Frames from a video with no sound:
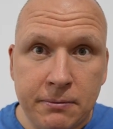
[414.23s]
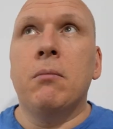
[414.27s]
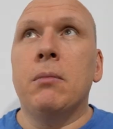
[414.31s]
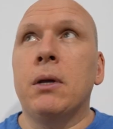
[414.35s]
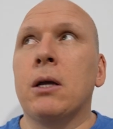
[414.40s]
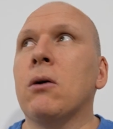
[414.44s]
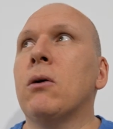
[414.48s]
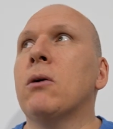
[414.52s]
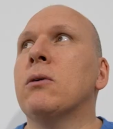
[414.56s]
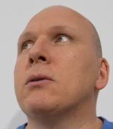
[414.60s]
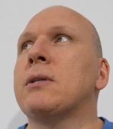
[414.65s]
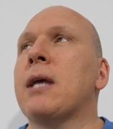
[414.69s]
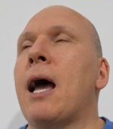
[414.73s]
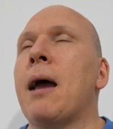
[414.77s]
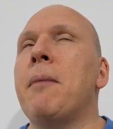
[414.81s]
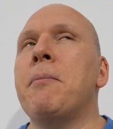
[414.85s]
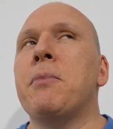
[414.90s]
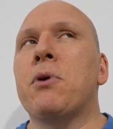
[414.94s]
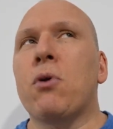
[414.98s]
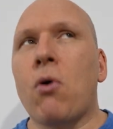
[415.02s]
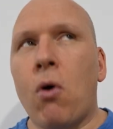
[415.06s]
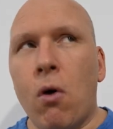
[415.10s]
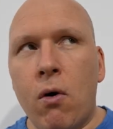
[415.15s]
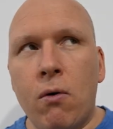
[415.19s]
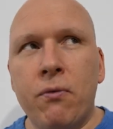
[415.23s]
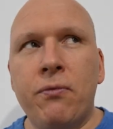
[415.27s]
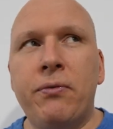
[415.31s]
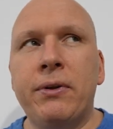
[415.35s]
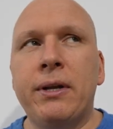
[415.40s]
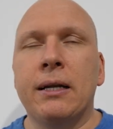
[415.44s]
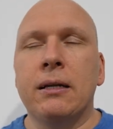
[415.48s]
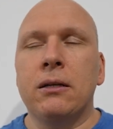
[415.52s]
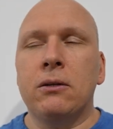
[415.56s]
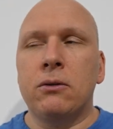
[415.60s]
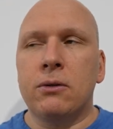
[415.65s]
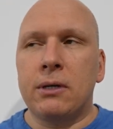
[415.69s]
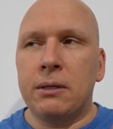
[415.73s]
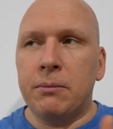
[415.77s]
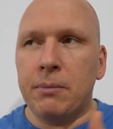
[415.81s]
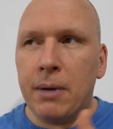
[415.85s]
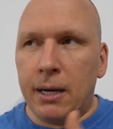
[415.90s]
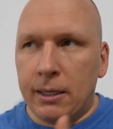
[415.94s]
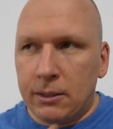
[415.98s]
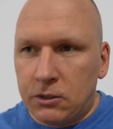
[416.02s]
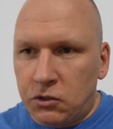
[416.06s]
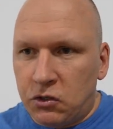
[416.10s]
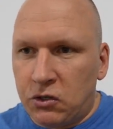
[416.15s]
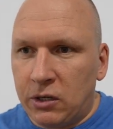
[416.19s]
because I'm confident during
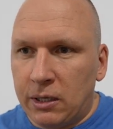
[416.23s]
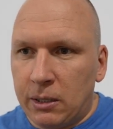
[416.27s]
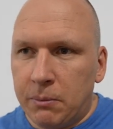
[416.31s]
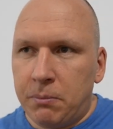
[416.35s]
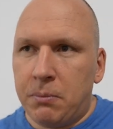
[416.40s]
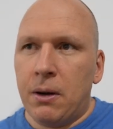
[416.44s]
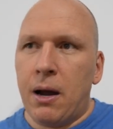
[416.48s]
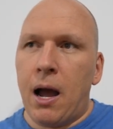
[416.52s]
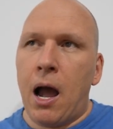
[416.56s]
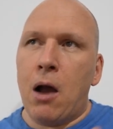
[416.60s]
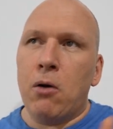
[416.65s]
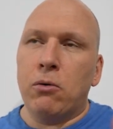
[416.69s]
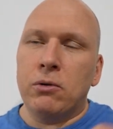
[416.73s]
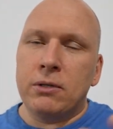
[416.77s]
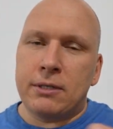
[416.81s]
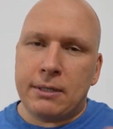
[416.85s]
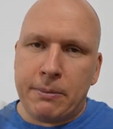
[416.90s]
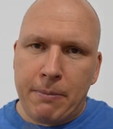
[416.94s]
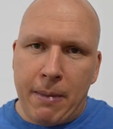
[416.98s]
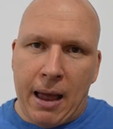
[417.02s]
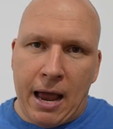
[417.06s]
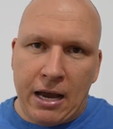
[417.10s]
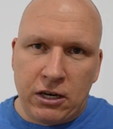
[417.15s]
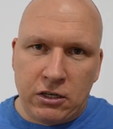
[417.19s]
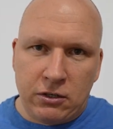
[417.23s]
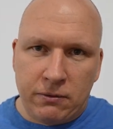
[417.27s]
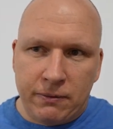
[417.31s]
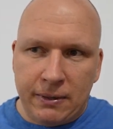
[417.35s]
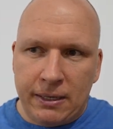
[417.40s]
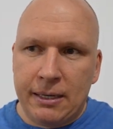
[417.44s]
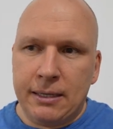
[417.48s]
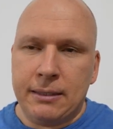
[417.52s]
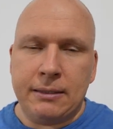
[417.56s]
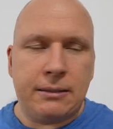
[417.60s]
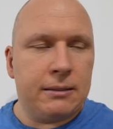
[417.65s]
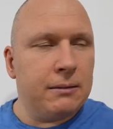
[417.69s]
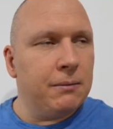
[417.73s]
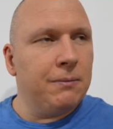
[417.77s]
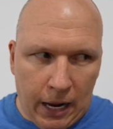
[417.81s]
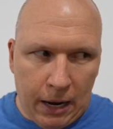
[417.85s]
my trip I will smash the lens.